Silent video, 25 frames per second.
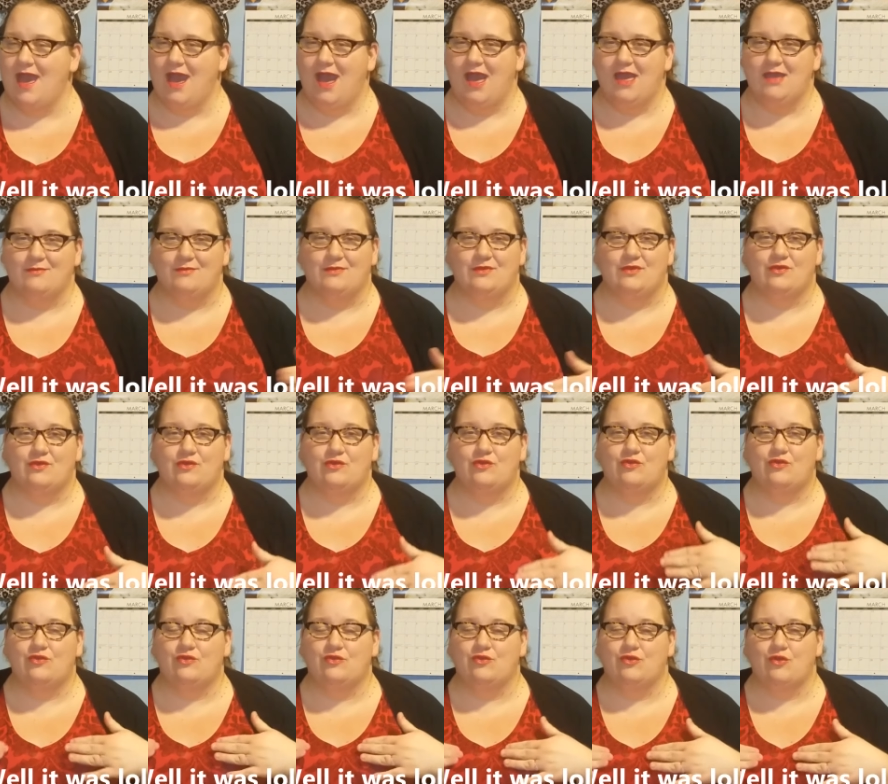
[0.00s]
I am
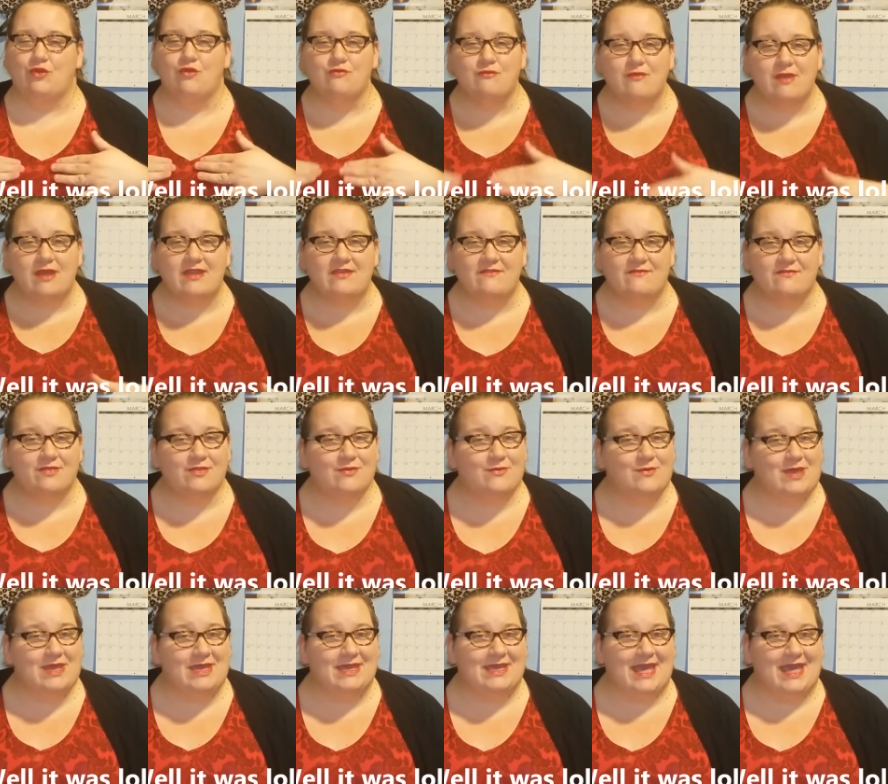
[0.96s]
so ready for the
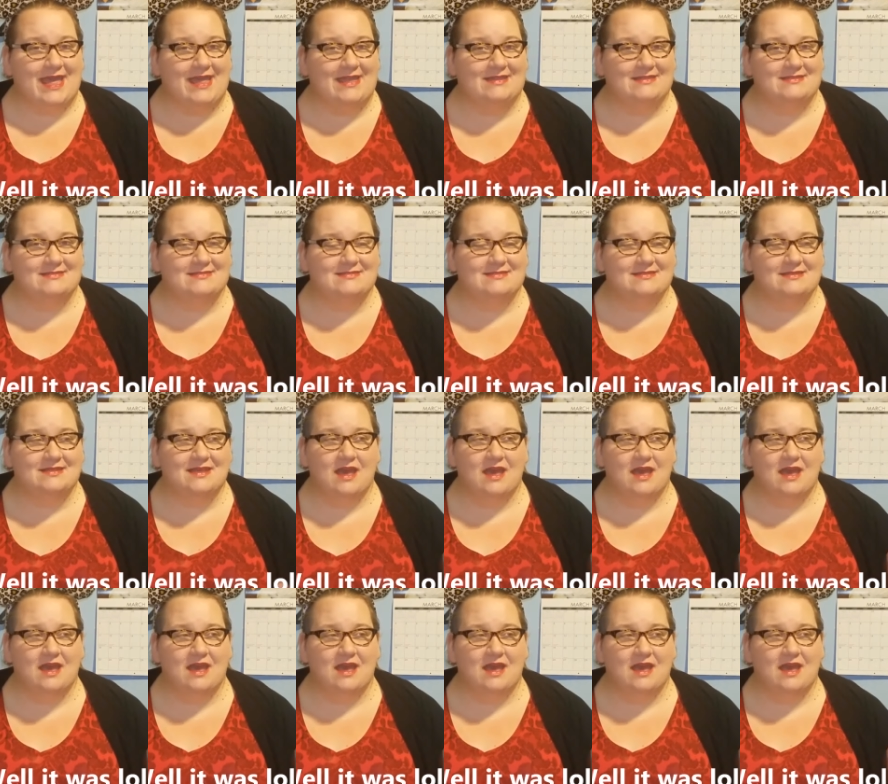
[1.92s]
weekend.